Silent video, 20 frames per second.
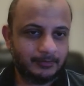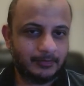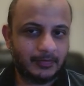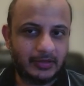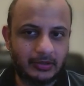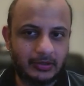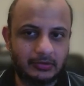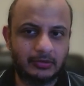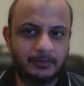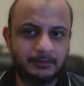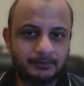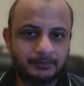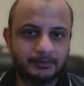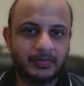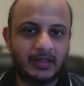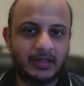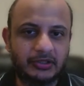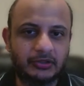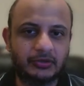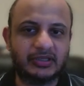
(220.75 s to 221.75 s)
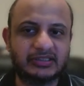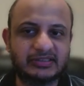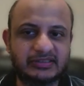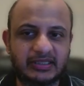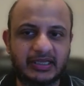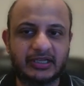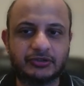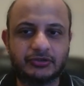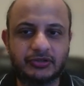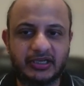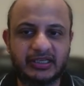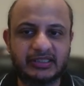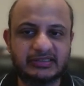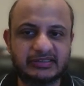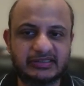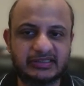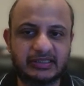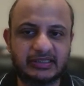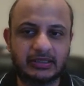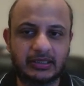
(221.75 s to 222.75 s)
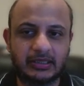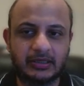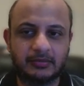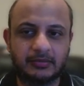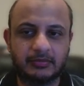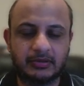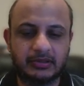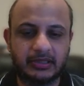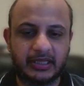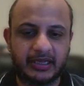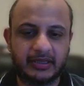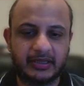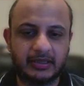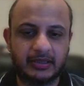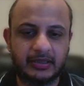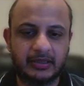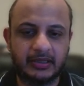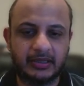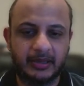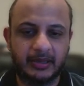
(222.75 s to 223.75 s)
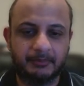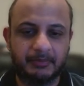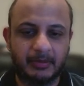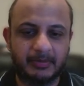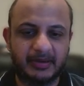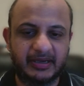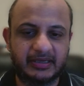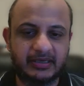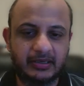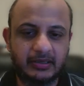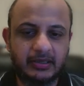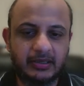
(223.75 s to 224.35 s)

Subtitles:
You know, you can actually implement